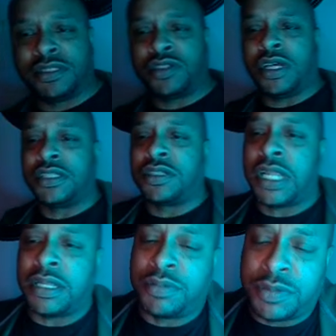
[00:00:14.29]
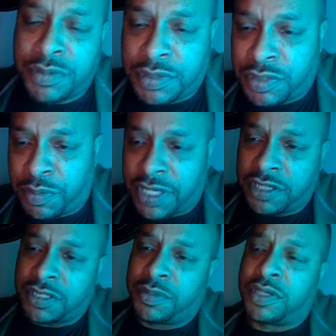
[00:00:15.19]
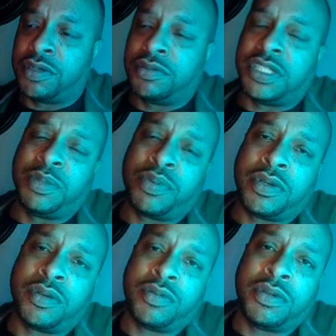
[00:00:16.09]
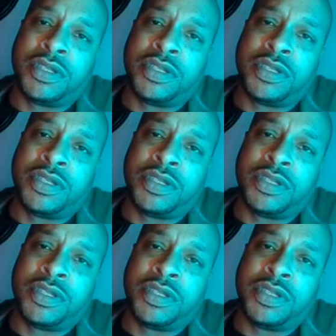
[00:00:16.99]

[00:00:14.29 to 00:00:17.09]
I'll show, I told I would show my hairs. I'm gonna go deeper